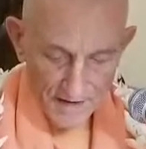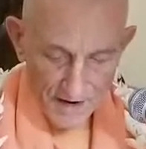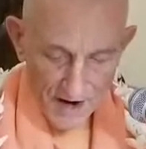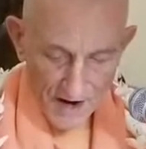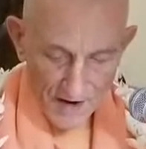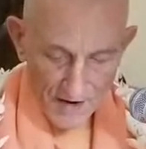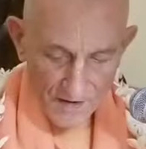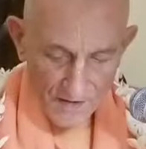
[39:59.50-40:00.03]

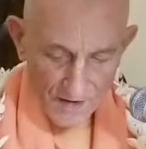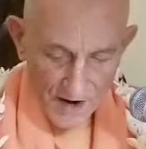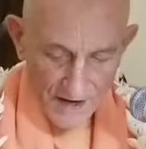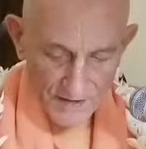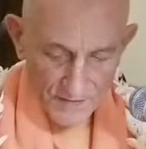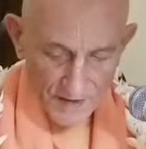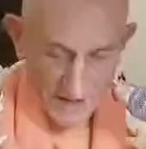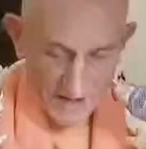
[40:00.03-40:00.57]

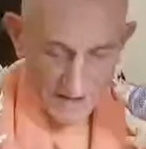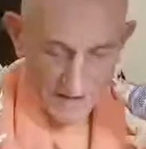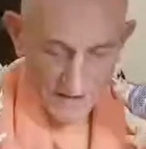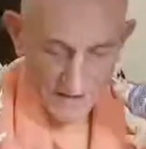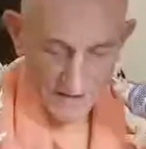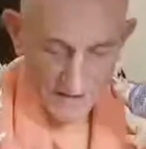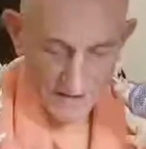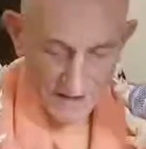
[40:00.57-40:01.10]
and one,
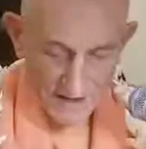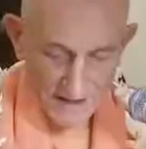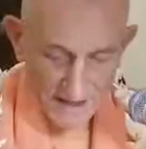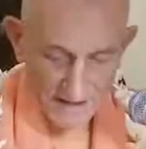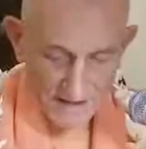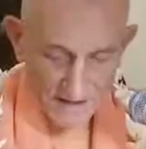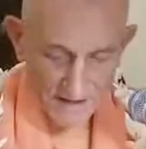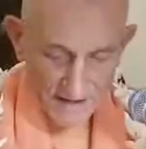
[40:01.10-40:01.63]
he does
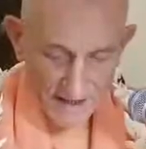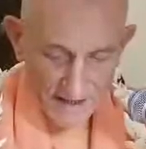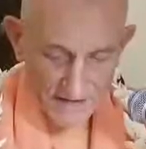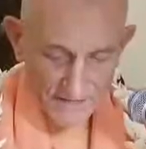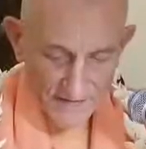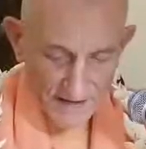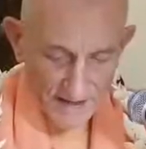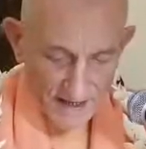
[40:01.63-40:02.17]
not
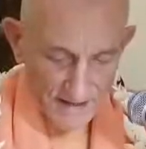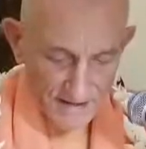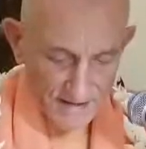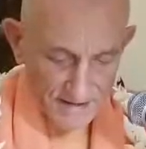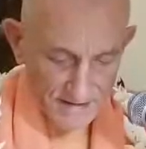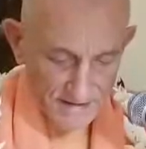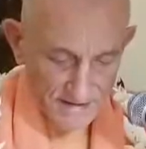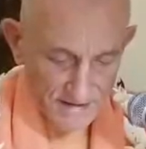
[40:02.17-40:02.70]
envy others.